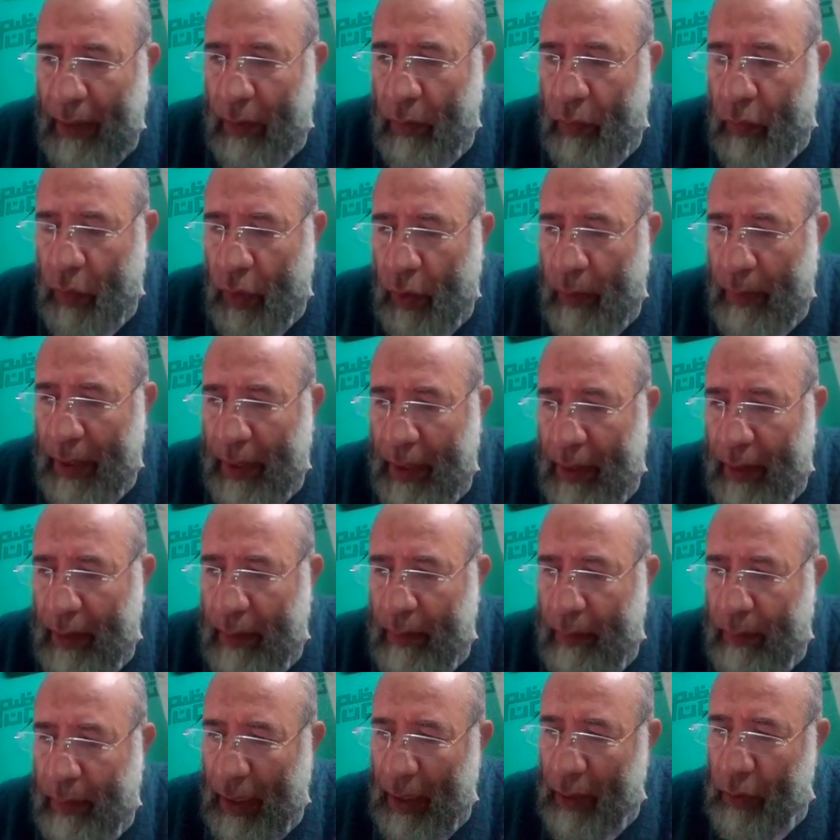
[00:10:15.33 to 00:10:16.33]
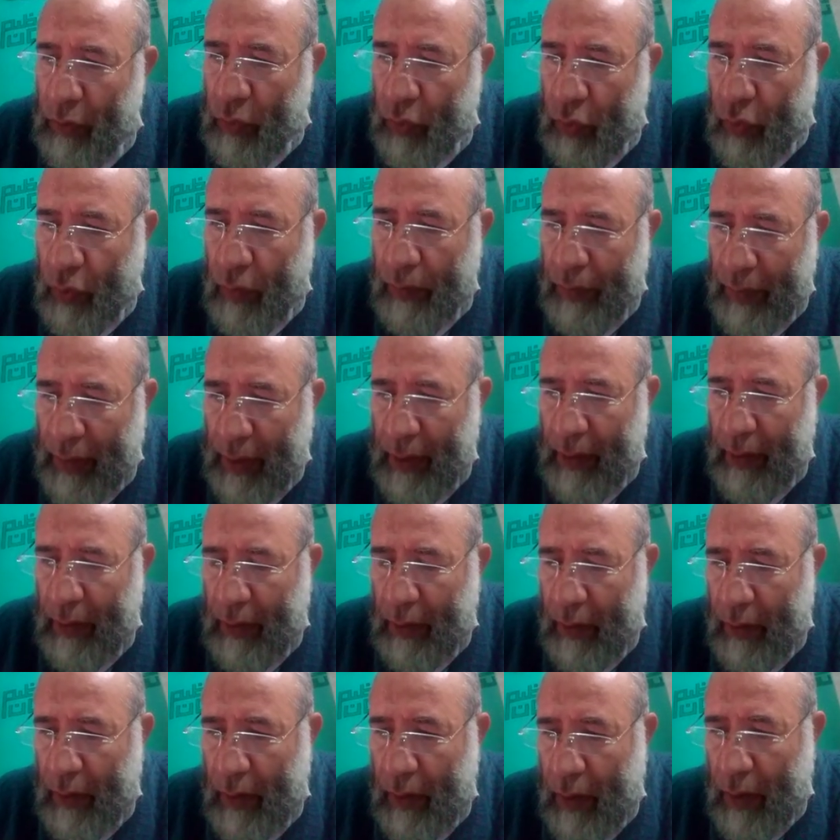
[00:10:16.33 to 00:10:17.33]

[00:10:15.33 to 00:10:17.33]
woman blood group B.